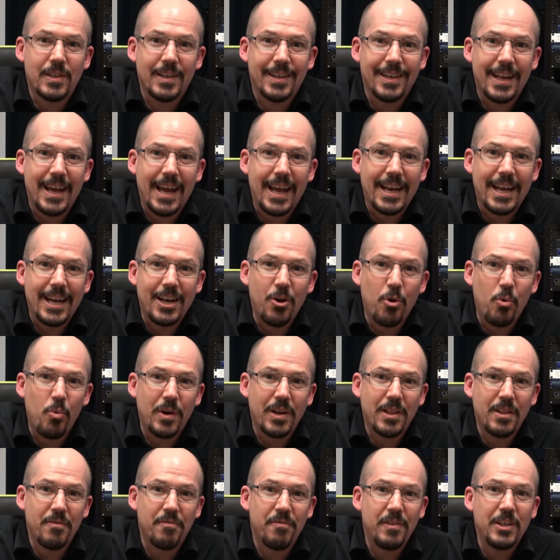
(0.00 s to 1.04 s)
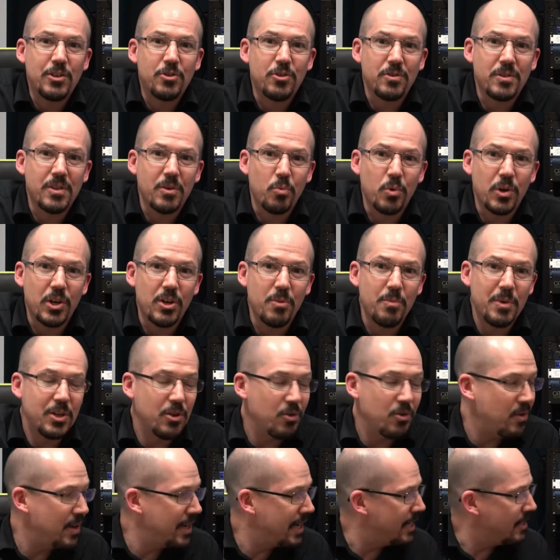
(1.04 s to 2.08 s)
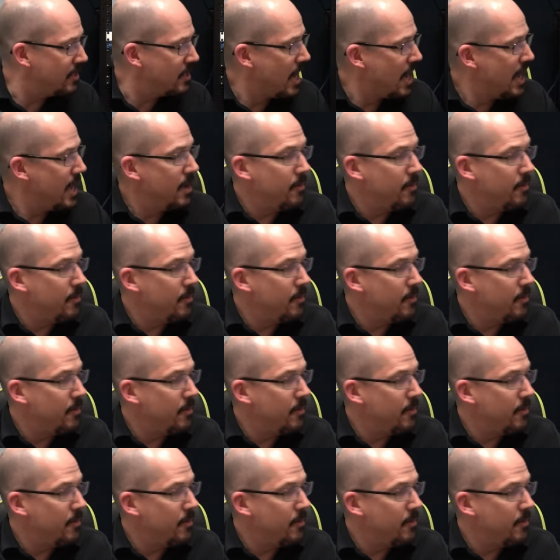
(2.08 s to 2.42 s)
And, and I know one of the features that we're going to be doing is